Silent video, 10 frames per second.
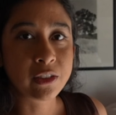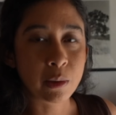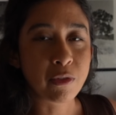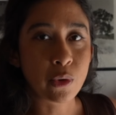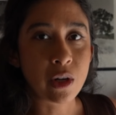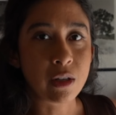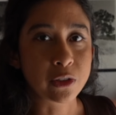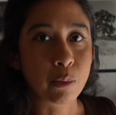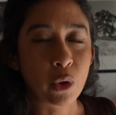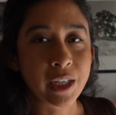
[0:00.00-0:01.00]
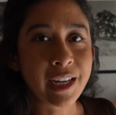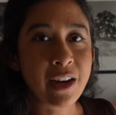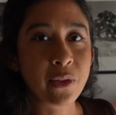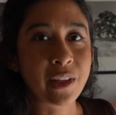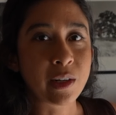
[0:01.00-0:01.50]
Some of you all also pointed
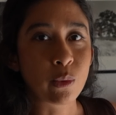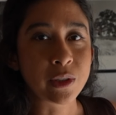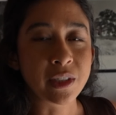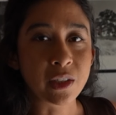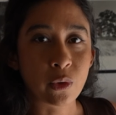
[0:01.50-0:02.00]
out that it wasn't